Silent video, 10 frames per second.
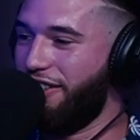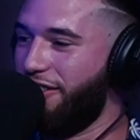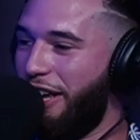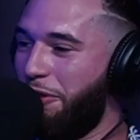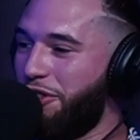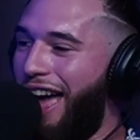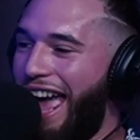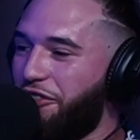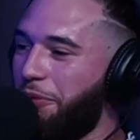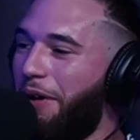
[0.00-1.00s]
he he was
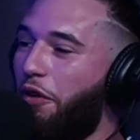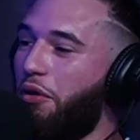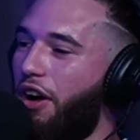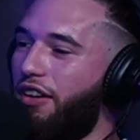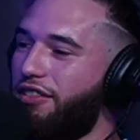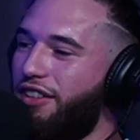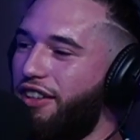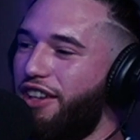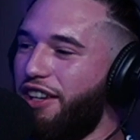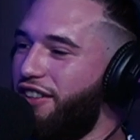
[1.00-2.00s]
not answering my phone calls,
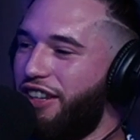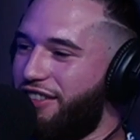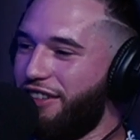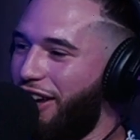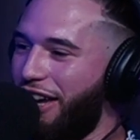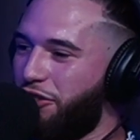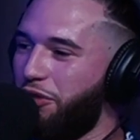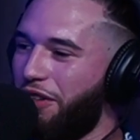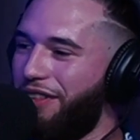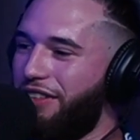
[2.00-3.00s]
just
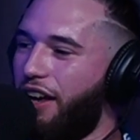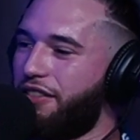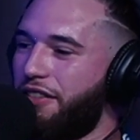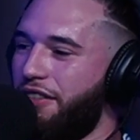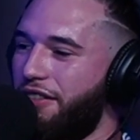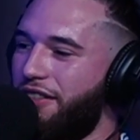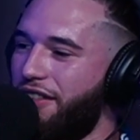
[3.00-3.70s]
exclusively text.